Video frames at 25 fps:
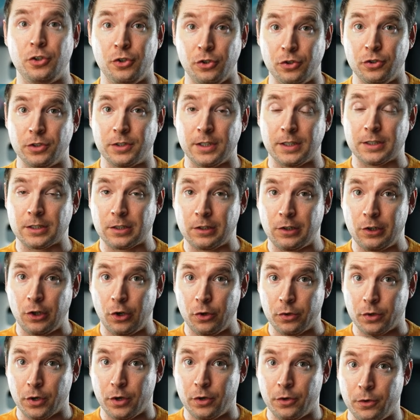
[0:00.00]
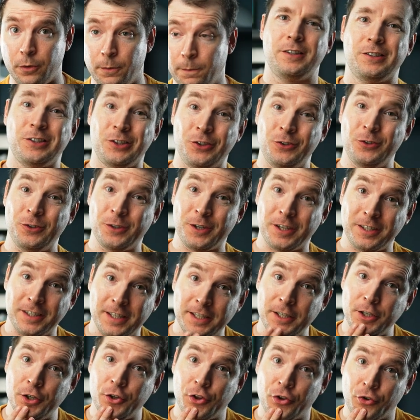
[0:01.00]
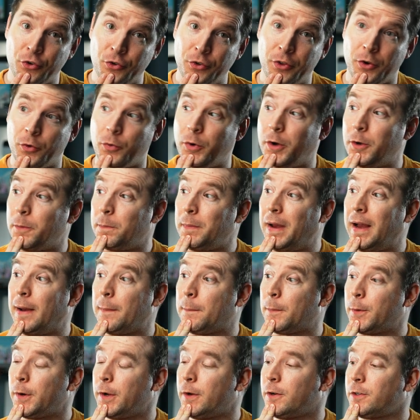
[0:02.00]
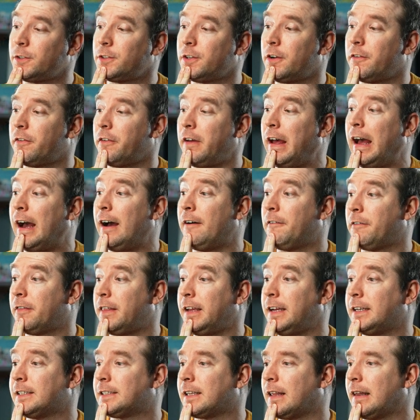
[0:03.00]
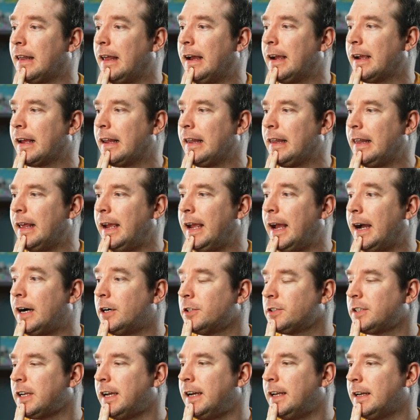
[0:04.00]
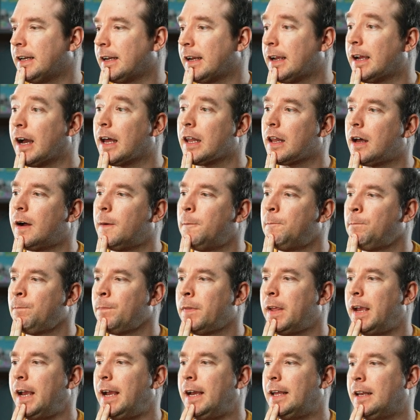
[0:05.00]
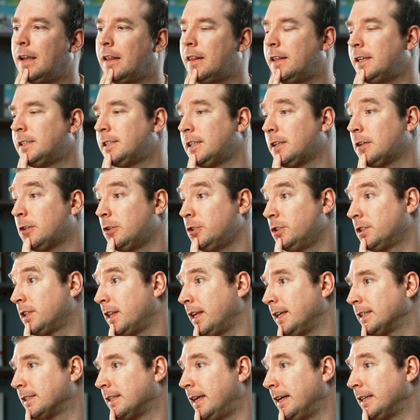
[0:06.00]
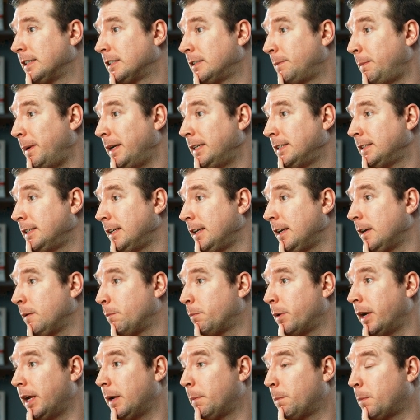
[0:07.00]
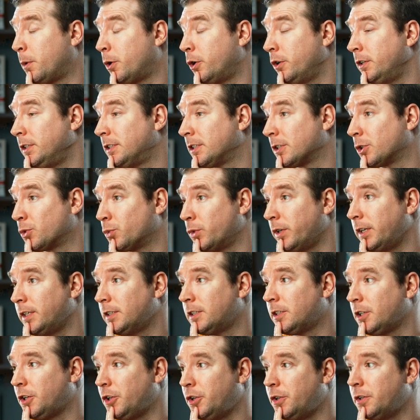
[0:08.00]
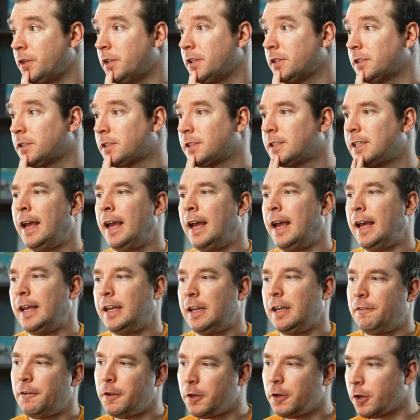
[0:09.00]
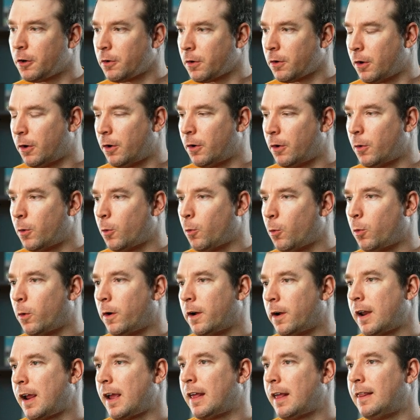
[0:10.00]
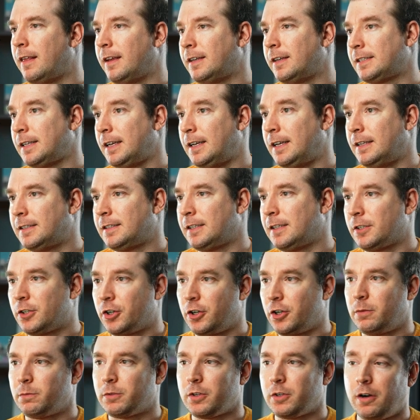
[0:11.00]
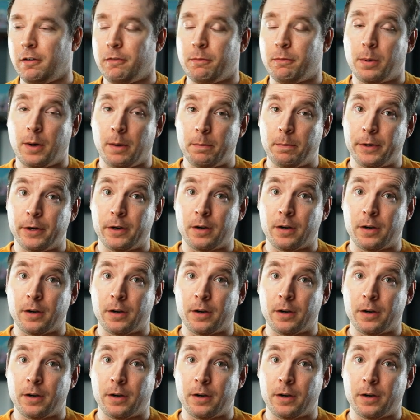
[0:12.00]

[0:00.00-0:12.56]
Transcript: use its logo. To continue through the roadmap, we also have things like layout and color, and this includes things like spacing, breakpoints, grids, units. And if you don't know what this is in terms of proper